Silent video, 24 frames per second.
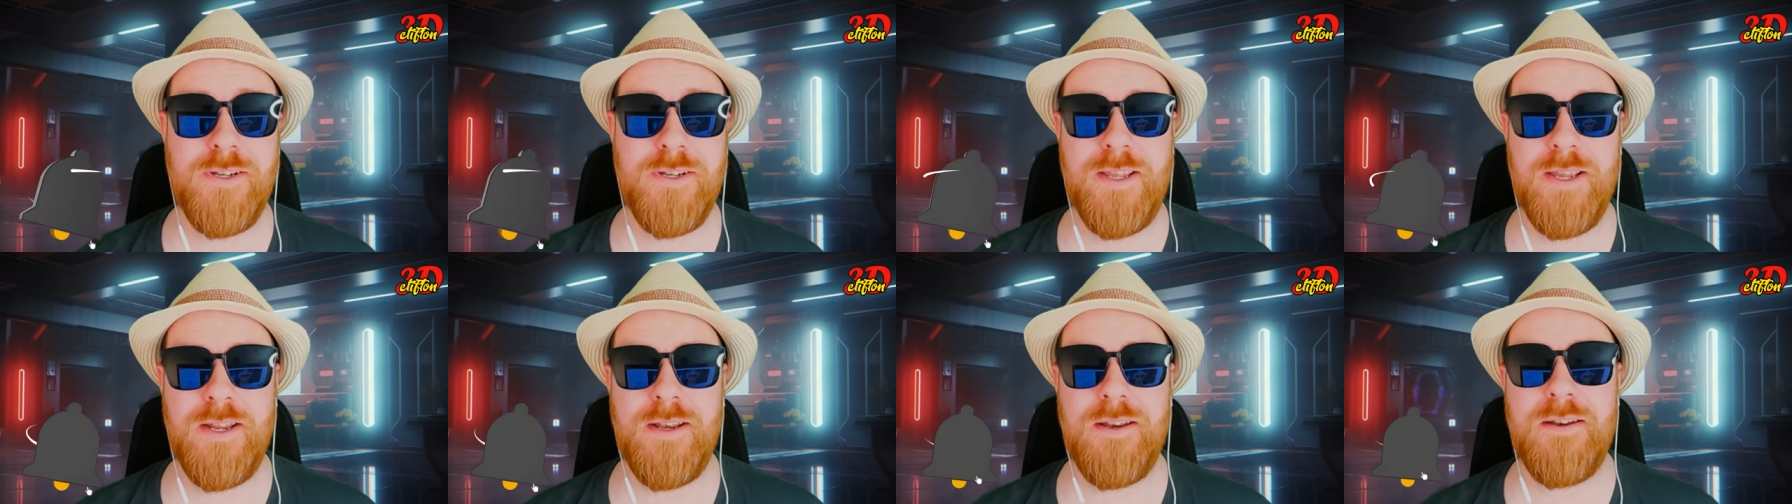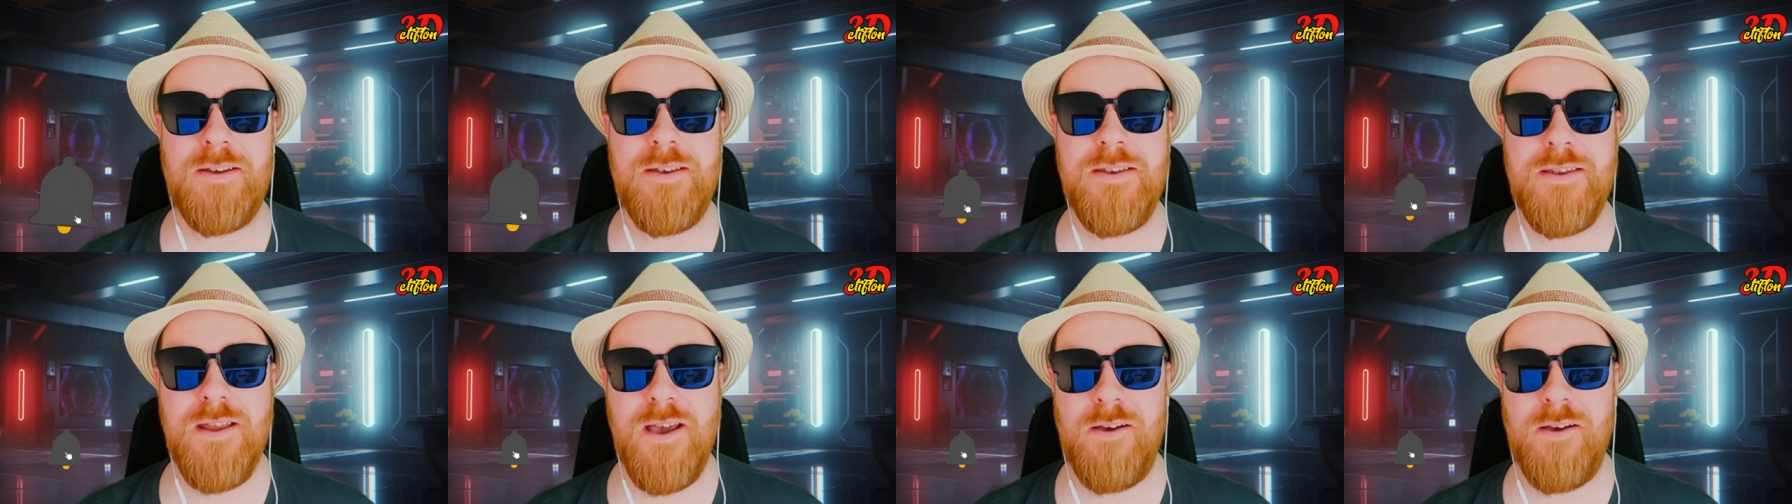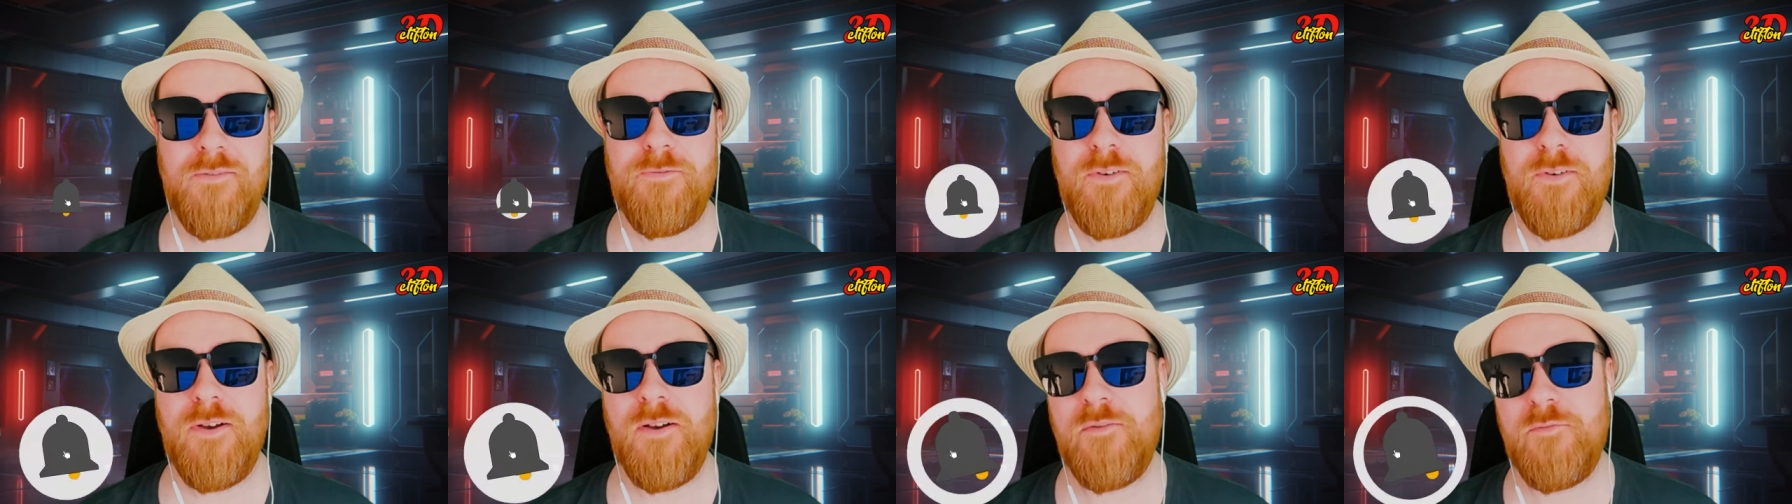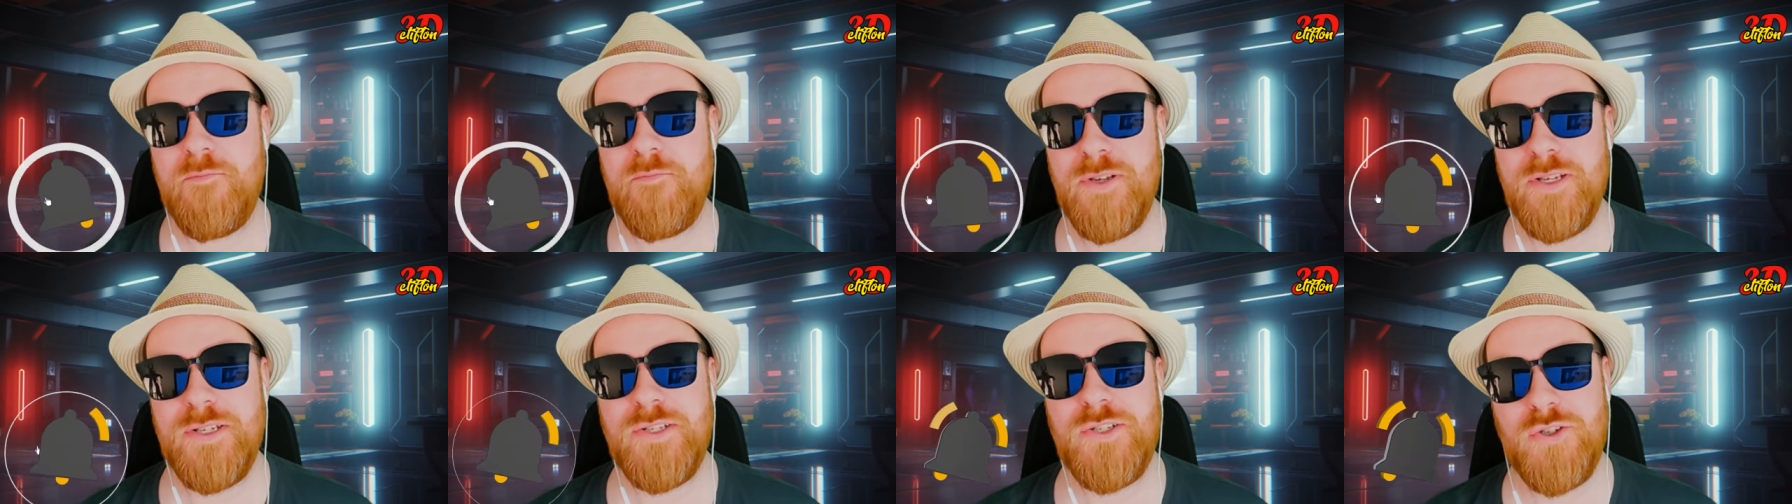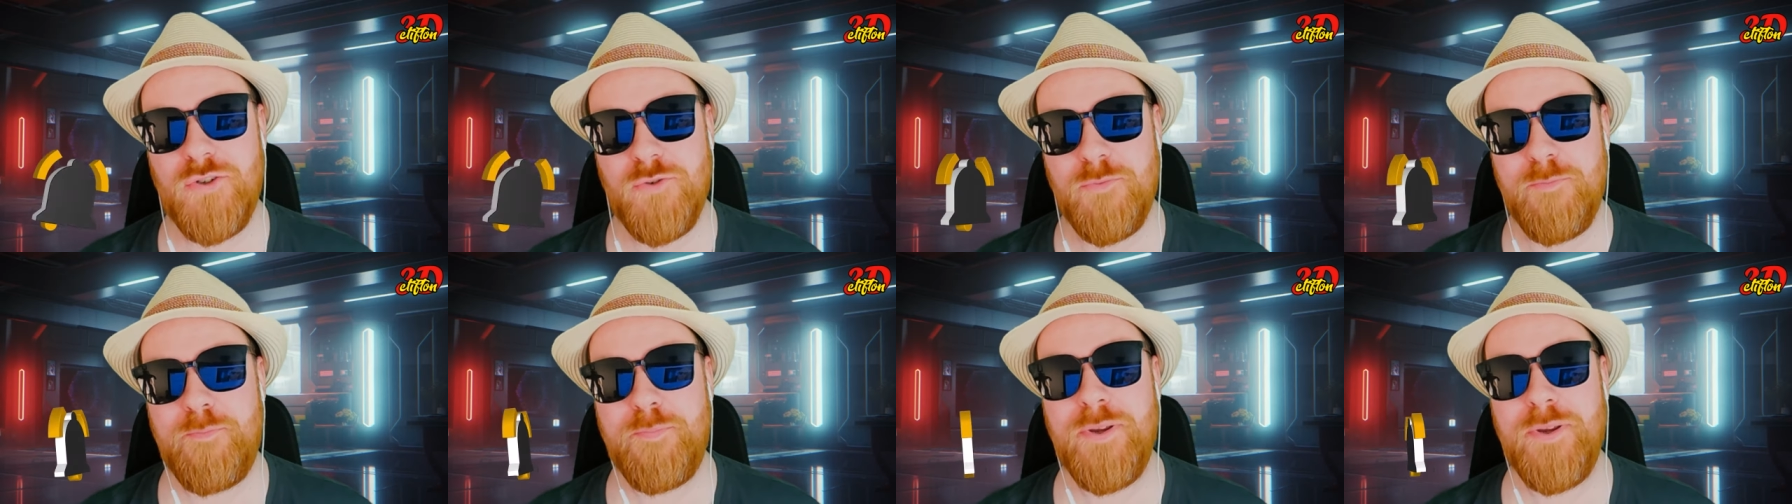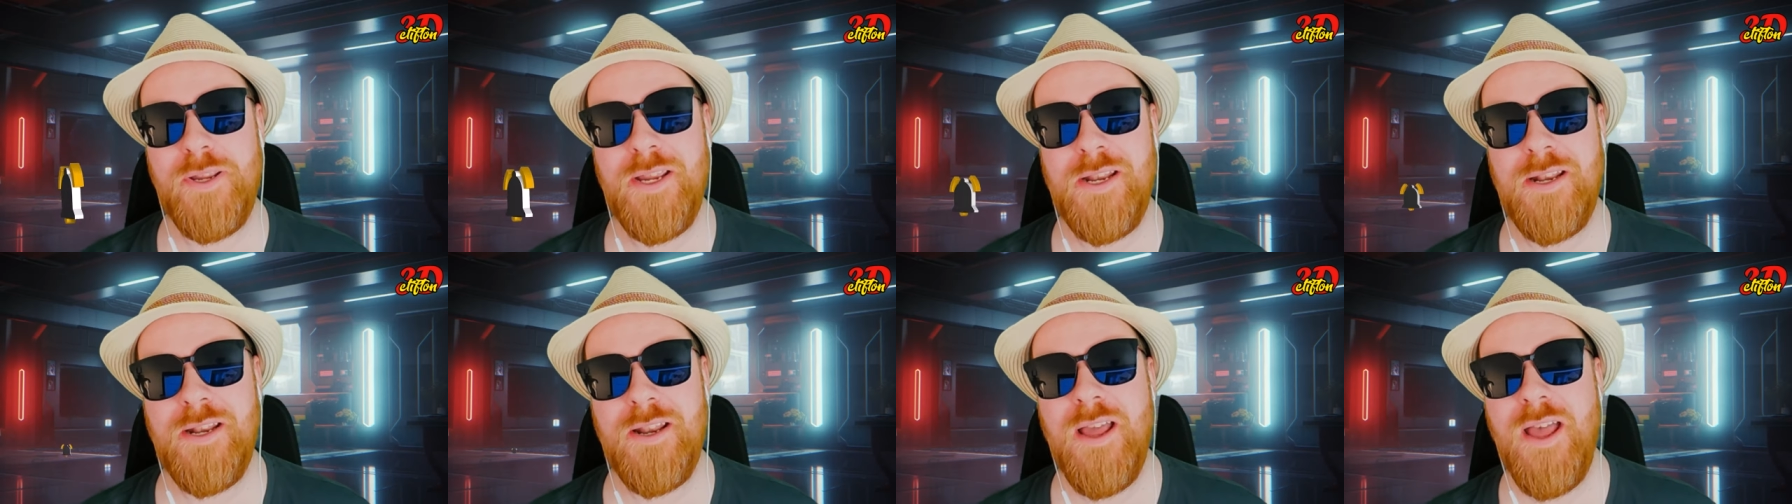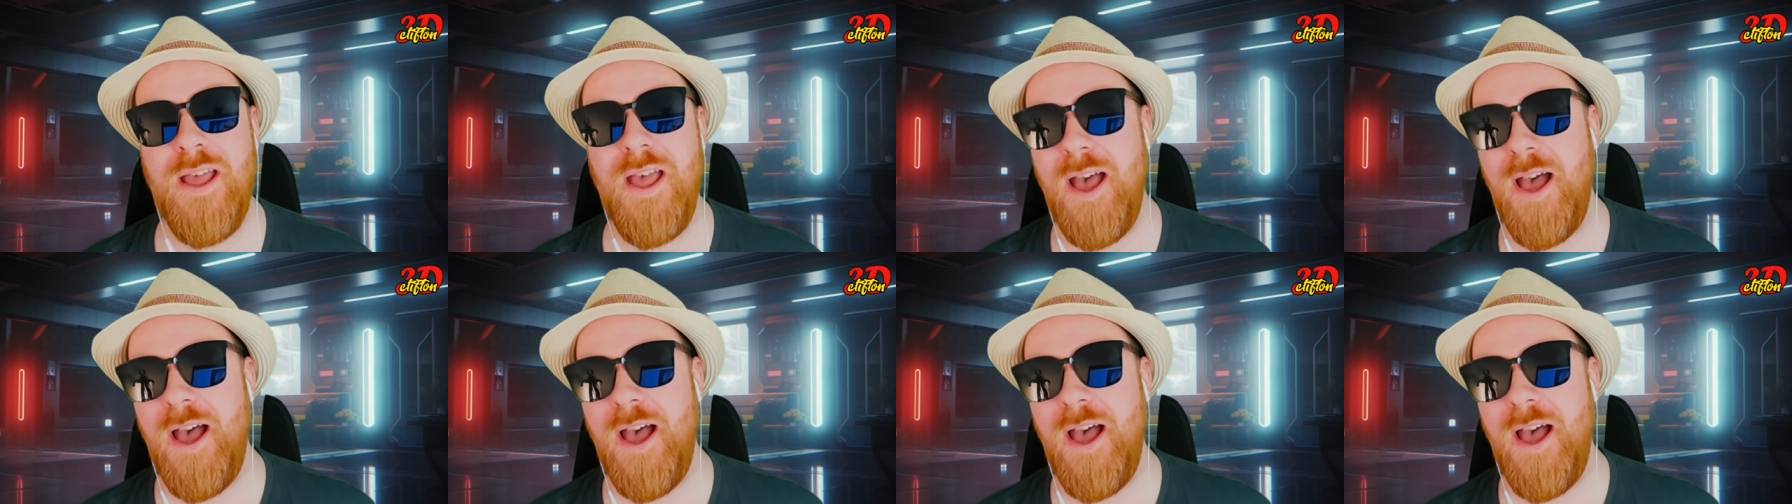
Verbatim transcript: get enough of Mr. Bean.